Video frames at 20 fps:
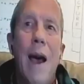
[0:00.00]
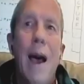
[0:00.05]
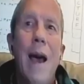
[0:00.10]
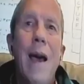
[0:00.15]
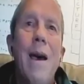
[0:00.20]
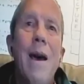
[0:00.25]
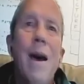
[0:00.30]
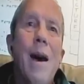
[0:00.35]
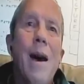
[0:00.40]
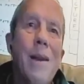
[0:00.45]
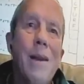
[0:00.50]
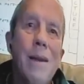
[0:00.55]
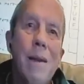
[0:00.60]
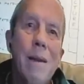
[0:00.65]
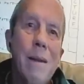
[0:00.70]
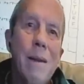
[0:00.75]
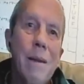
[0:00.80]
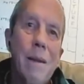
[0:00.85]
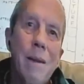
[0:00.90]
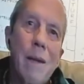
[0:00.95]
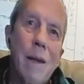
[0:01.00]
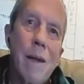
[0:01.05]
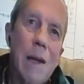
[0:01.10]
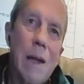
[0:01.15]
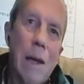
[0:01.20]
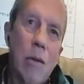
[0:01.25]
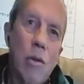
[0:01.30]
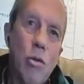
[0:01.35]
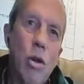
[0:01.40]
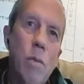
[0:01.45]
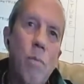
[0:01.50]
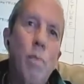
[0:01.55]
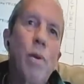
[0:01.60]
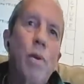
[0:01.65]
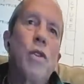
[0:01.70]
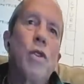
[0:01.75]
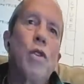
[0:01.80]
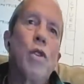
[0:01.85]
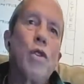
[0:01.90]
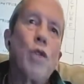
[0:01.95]
AI could
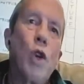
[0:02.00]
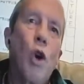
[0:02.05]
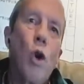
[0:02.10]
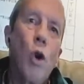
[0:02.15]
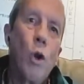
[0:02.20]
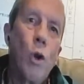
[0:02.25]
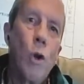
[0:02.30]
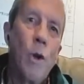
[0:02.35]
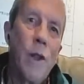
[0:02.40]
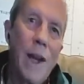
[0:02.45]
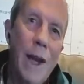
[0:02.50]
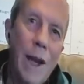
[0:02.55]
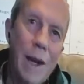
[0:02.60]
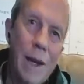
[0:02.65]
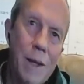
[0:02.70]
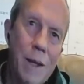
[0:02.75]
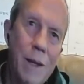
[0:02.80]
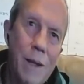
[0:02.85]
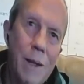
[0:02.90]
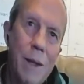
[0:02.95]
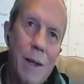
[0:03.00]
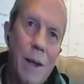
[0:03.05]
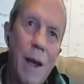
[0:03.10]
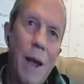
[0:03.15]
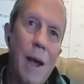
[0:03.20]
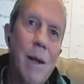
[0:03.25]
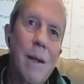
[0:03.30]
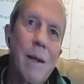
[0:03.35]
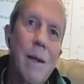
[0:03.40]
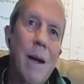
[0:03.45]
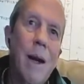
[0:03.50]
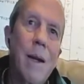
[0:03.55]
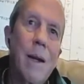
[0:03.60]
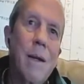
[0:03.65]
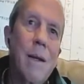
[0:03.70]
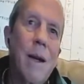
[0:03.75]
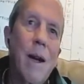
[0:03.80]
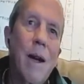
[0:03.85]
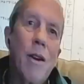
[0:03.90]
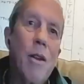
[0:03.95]
produce all that, and I,
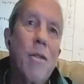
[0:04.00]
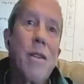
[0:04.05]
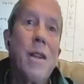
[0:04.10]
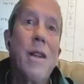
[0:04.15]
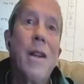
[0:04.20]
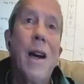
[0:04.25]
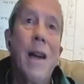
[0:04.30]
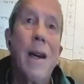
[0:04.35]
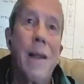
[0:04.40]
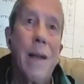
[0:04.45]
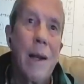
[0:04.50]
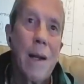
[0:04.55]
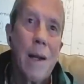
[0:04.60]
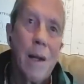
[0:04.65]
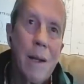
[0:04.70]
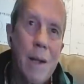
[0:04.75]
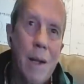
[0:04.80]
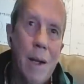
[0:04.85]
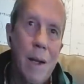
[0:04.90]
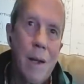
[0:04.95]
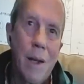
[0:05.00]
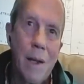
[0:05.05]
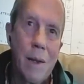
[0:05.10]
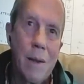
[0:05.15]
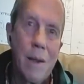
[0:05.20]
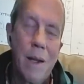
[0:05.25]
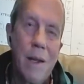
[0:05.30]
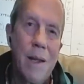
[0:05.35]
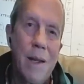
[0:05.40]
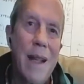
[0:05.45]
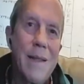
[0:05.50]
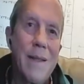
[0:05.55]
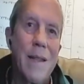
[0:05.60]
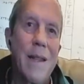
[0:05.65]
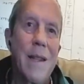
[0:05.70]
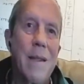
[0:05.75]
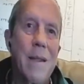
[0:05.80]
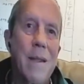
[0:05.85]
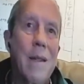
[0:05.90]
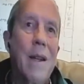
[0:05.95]
I don't deny that. I, I, think in that
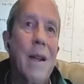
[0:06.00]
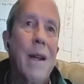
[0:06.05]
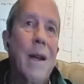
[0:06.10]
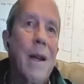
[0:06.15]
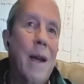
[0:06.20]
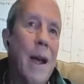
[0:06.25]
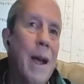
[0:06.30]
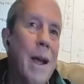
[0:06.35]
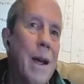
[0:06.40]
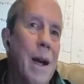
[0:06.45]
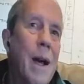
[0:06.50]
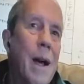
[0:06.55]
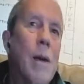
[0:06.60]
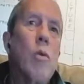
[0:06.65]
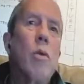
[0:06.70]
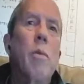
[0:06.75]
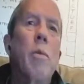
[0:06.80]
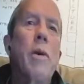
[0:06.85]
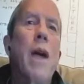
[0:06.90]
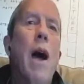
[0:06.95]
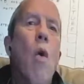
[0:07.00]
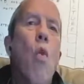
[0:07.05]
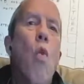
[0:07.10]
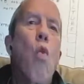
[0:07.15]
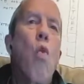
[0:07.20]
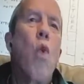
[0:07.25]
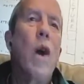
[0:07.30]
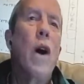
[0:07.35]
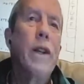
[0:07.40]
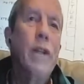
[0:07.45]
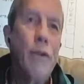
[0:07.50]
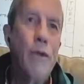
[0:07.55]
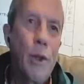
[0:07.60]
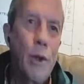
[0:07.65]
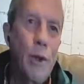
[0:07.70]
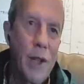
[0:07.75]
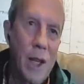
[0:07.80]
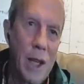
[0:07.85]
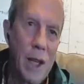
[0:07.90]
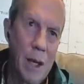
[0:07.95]
sense, AI will be a wonderful
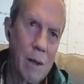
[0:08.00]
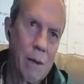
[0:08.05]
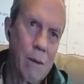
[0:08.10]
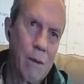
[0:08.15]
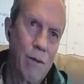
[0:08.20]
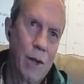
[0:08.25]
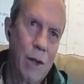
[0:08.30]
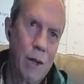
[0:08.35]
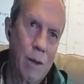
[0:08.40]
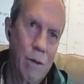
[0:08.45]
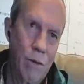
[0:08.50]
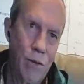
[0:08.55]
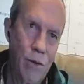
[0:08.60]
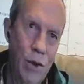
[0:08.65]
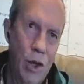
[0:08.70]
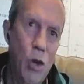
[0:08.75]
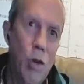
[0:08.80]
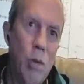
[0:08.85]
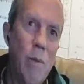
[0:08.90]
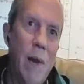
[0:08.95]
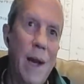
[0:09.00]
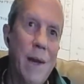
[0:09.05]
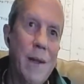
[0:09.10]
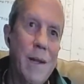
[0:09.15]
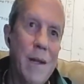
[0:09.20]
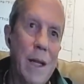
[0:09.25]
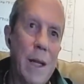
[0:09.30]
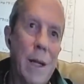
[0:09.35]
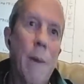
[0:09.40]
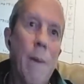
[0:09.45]
thing for for humanity.